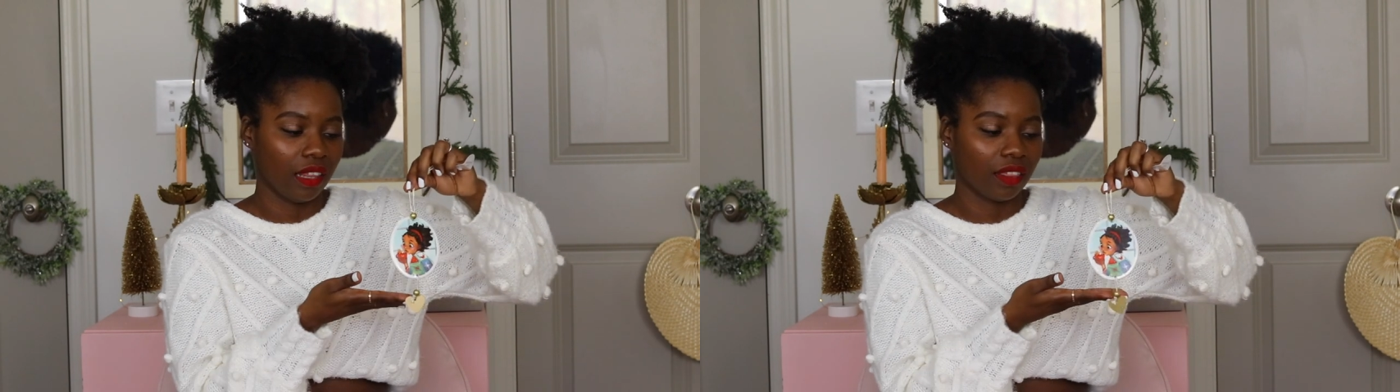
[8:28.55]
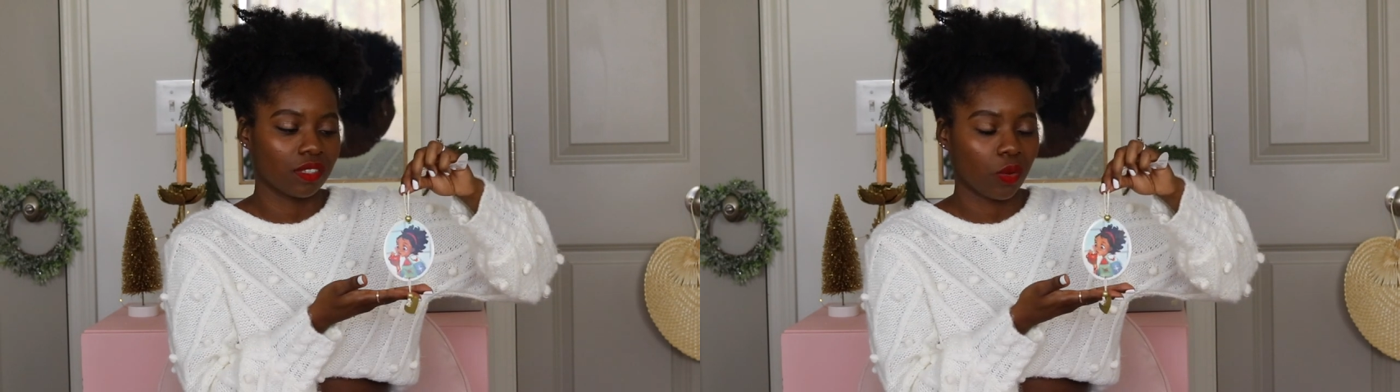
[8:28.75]

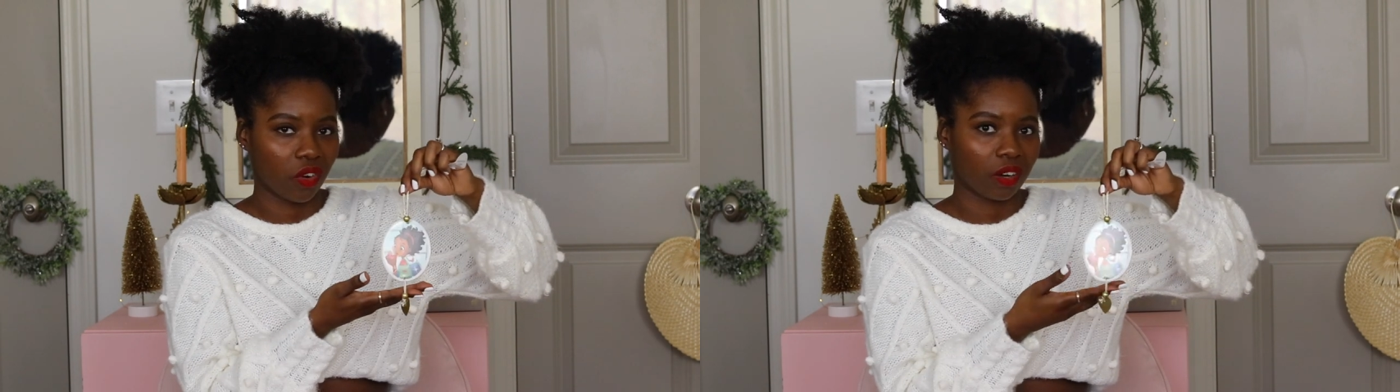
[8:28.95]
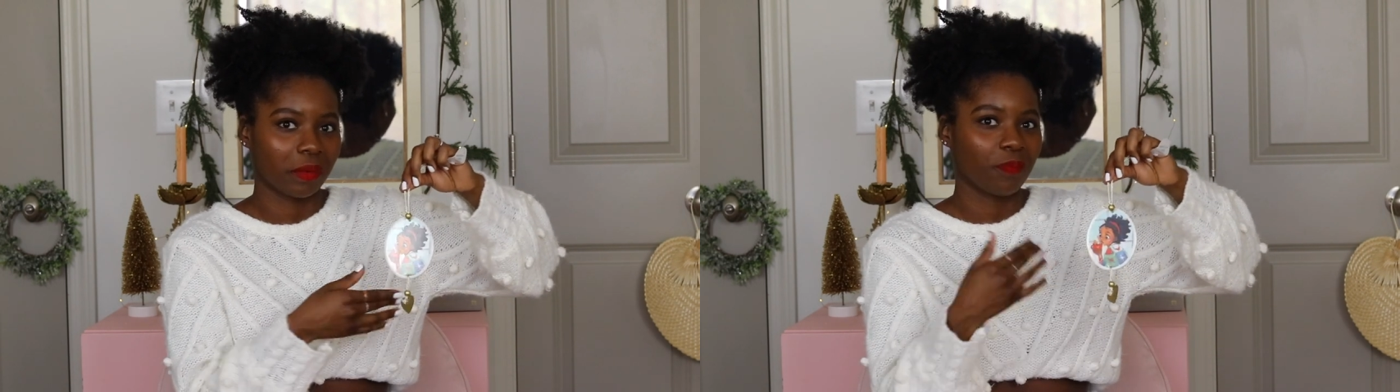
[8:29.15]
in this
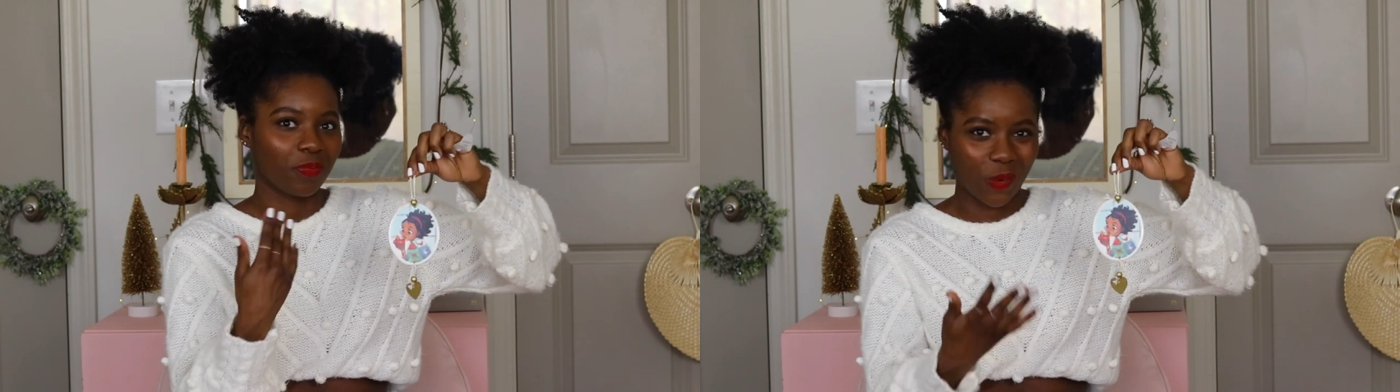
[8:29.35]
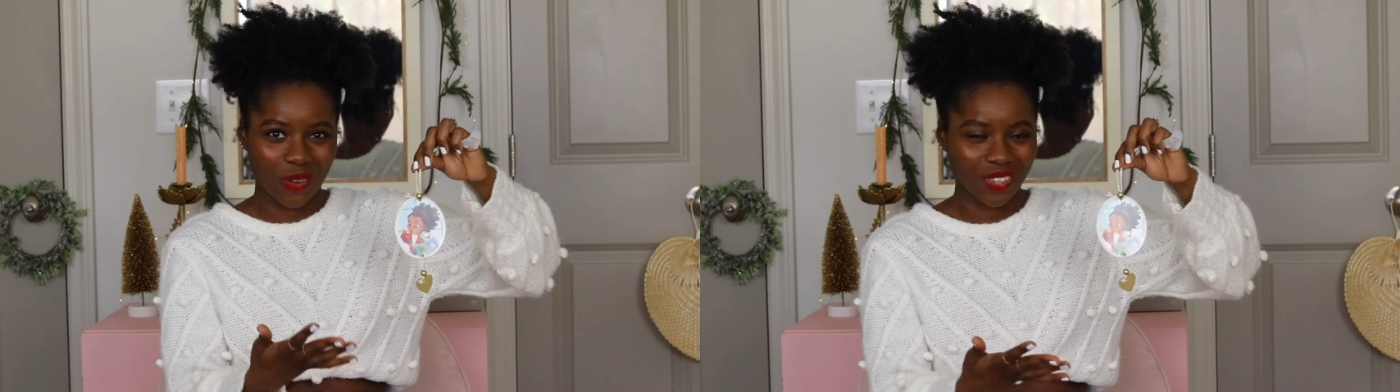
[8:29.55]

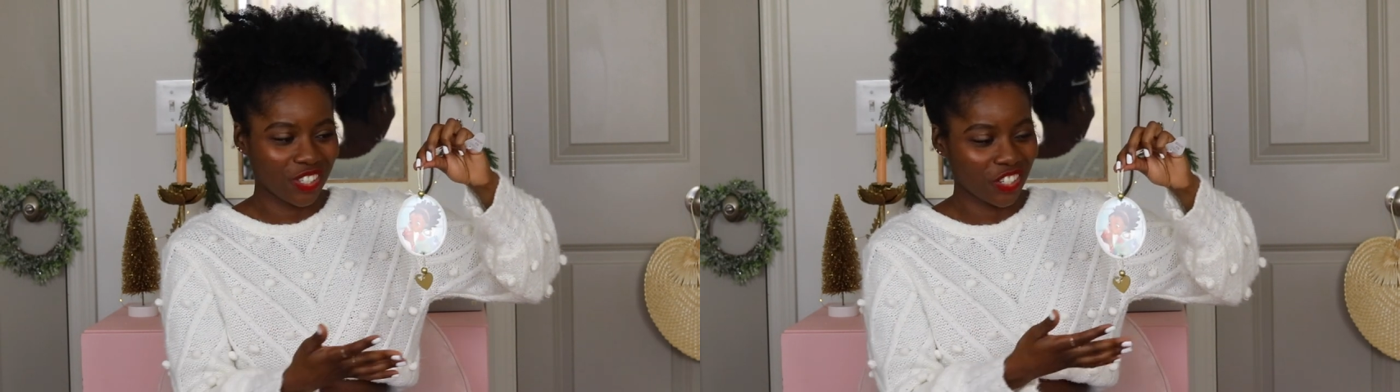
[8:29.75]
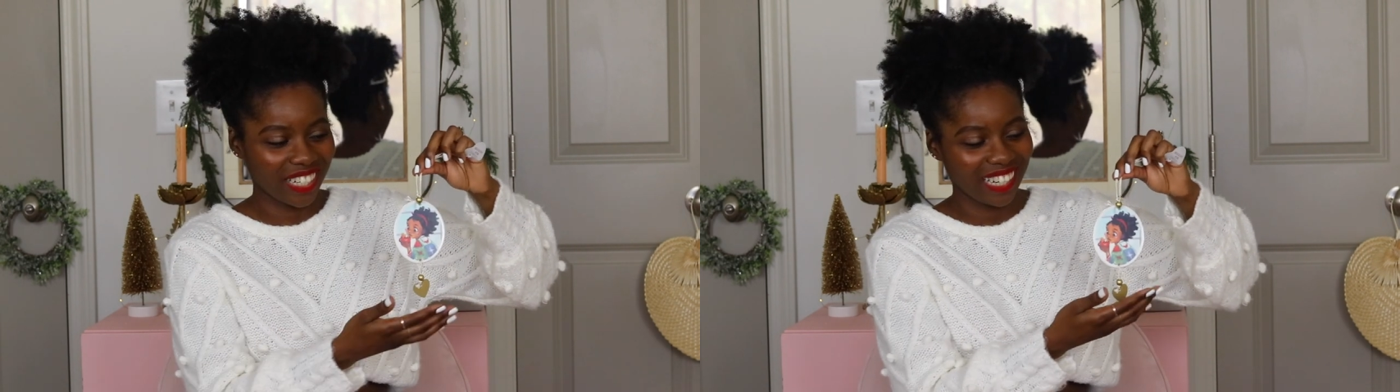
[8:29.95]
ornament on the
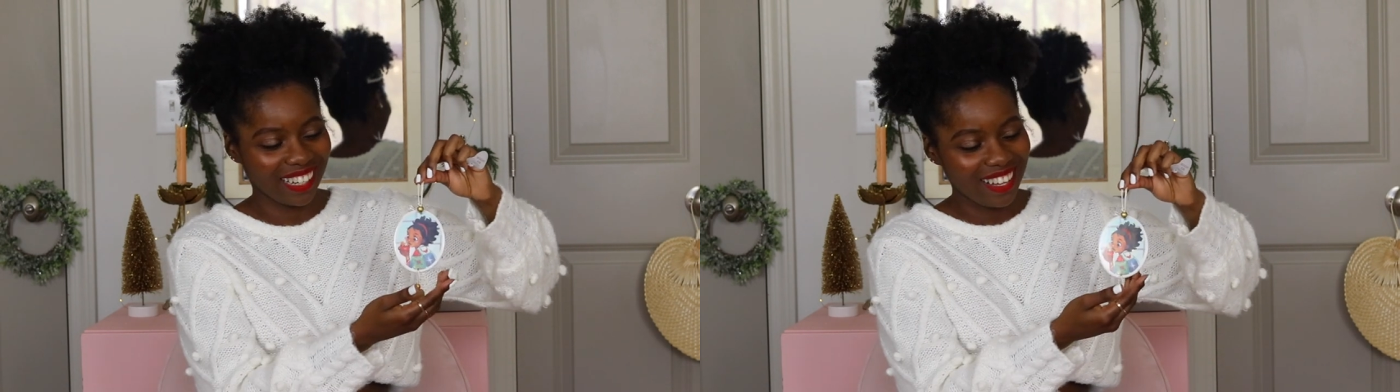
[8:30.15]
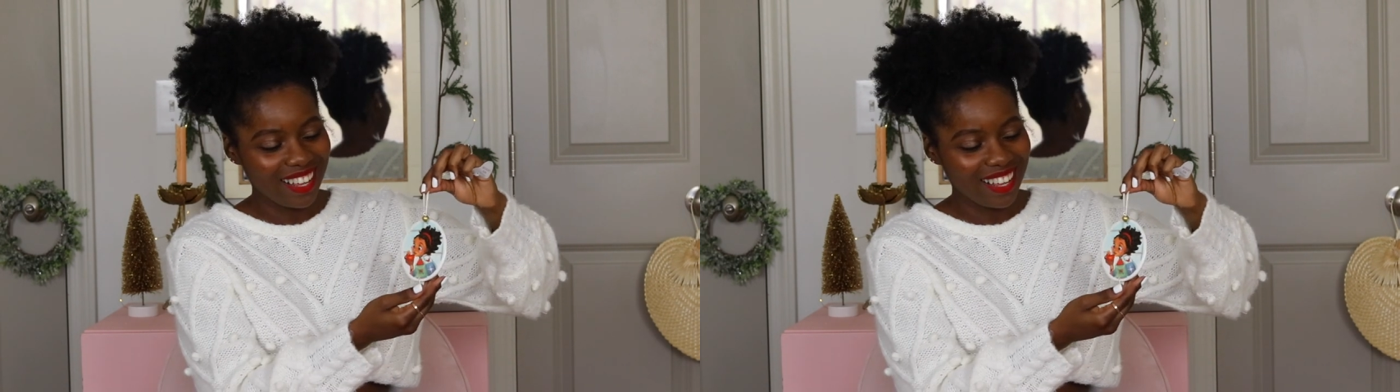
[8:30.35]
tree.